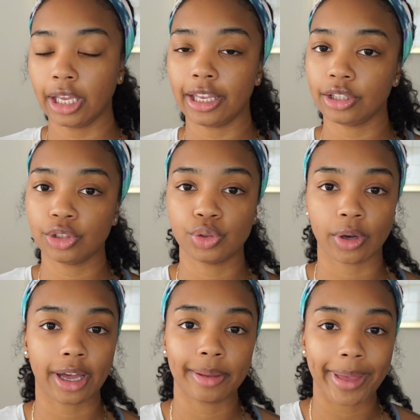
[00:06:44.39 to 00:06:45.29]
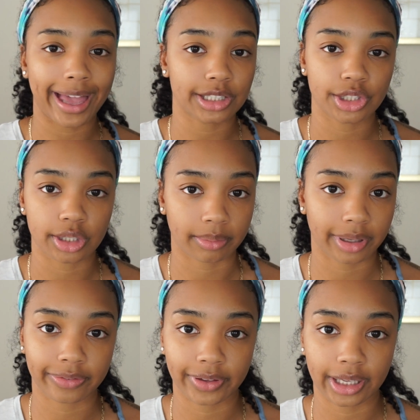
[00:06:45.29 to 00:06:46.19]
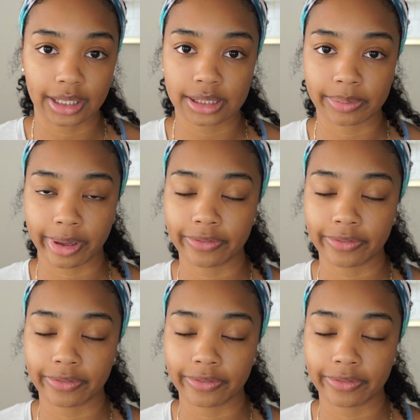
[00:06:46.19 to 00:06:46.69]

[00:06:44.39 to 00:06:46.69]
any dry patches on my face.